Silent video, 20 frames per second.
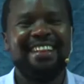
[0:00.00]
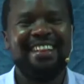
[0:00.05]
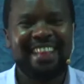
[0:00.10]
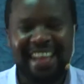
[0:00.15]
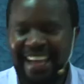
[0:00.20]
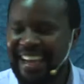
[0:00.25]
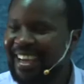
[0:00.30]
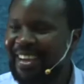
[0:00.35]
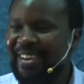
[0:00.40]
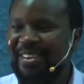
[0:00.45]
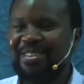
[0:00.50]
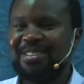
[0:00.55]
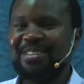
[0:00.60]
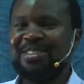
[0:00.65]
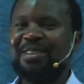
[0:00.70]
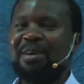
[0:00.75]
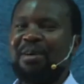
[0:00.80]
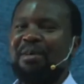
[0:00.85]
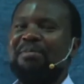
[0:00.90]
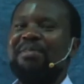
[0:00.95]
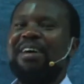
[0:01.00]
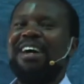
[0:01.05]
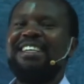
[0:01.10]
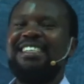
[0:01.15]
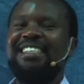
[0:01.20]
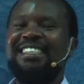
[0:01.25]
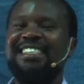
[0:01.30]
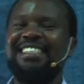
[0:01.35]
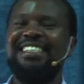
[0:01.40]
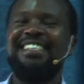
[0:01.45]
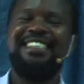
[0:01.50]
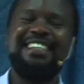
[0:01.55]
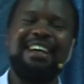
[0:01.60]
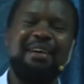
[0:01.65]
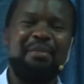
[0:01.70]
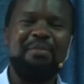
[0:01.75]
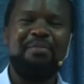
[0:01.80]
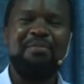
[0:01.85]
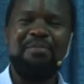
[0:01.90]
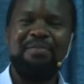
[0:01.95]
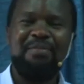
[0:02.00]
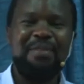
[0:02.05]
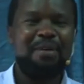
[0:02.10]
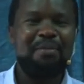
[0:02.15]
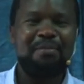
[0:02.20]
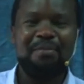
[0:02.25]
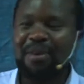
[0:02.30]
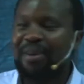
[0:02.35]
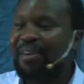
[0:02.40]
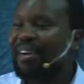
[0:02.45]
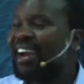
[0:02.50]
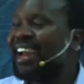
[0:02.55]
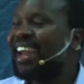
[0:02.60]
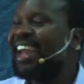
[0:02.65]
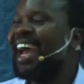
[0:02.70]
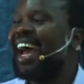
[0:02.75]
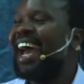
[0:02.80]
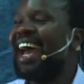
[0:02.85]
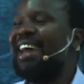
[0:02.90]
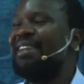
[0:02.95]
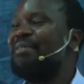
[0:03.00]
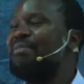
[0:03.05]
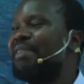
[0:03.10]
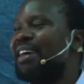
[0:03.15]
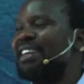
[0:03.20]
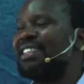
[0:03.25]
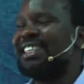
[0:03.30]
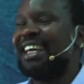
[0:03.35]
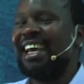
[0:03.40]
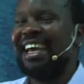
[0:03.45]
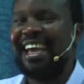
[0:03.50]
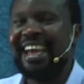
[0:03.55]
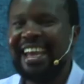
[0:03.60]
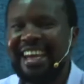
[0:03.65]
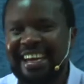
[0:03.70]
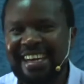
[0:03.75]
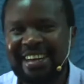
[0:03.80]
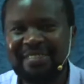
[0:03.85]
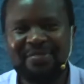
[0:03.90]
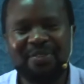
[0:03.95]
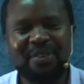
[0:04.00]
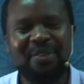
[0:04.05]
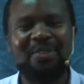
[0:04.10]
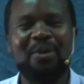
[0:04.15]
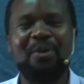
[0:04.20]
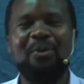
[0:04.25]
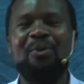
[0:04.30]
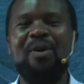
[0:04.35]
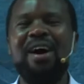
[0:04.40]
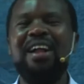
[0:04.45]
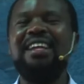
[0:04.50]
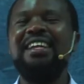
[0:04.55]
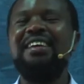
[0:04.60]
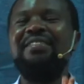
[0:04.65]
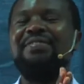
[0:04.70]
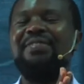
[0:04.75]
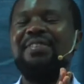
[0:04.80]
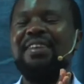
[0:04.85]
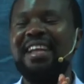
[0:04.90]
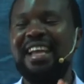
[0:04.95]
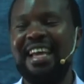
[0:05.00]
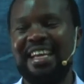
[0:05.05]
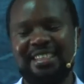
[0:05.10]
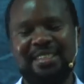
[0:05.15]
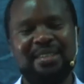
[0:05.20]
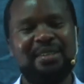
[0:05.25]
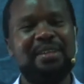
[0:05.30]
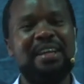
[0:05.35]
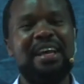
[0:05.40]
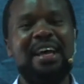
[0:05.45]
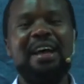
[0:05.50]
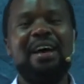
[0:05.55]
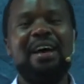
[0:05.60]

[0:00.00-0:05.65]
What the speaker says: Thank you so much, Teacher Boy and Pastor Henry, for the wonderful lesson.